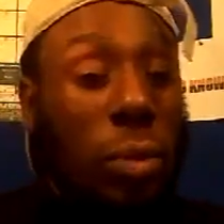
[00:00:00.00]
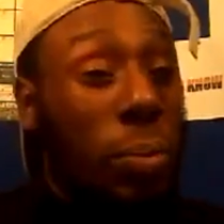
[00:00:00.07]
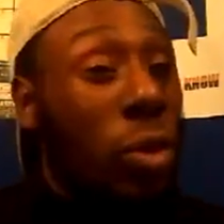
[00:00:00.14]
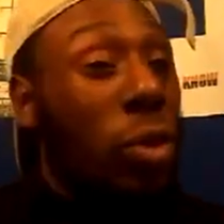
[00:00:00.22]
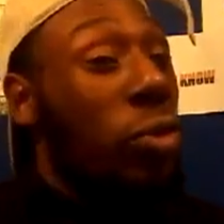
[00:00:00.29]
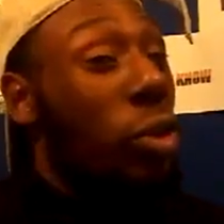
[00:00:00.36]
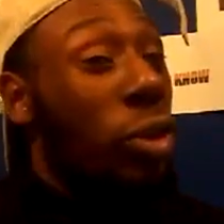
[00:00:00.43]

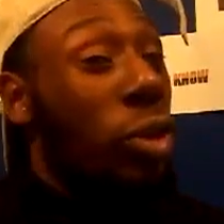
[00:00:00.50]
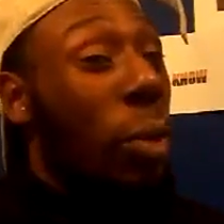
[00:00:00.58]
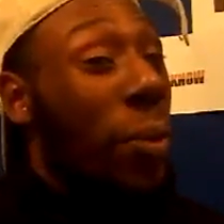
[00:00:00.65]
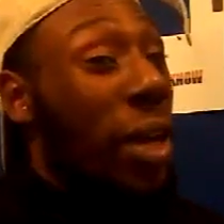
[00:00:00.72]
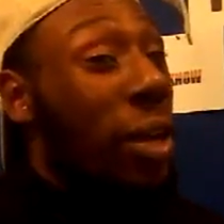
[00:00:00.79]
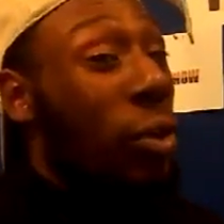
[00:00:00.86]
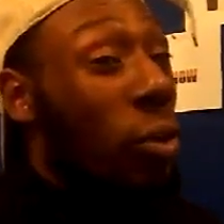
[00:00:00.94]
You got
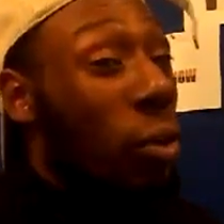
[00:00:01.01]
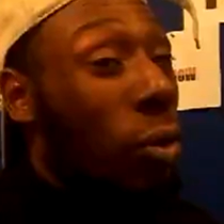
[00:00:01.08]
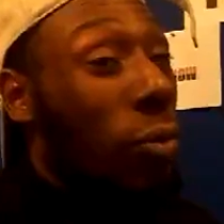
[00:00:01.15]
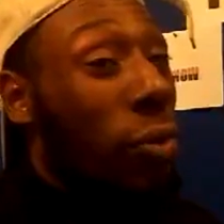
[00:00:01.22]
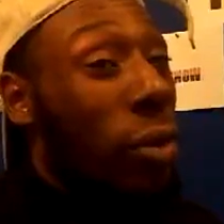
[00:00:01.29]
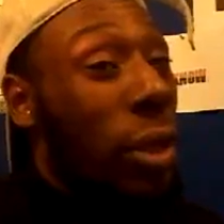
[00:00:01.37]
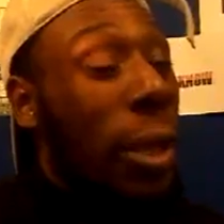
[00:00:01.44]
to pay a court
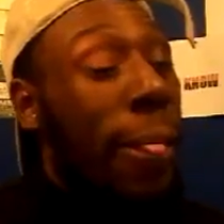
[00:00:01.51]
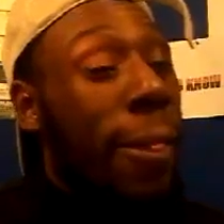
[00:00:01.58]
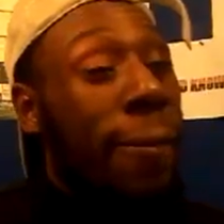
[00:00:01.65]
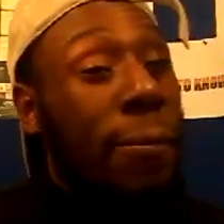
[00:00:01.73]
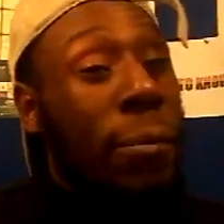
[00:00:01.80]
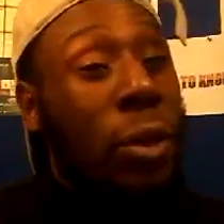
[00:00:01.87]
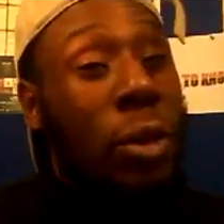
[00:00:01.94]
fee
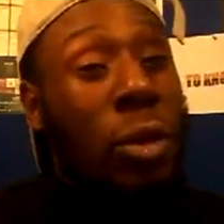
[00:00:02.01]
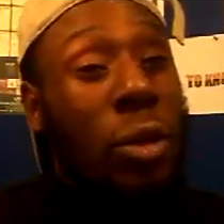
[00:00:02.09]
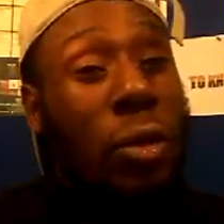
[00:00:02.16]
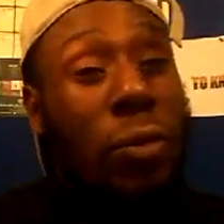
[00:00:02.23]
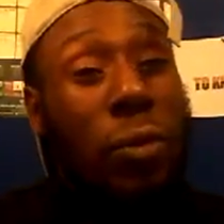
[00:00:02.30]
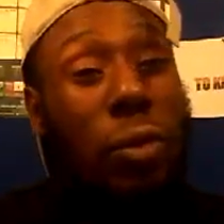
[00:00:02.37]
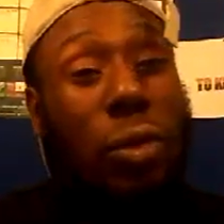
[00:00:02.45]

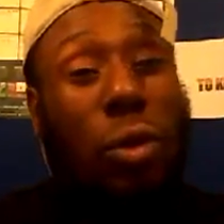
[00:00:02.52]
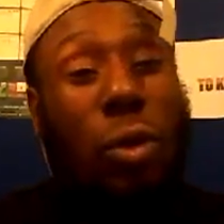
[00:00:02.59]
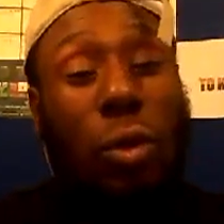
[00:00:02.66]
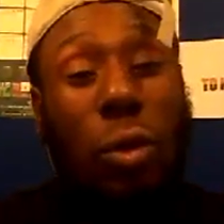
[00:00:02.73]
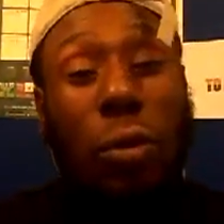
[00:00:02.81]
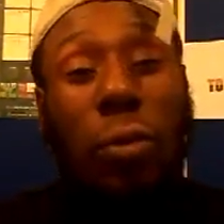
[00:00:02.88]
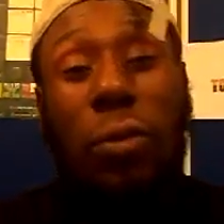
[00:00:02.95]
for the
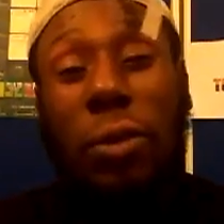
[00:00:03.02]
court,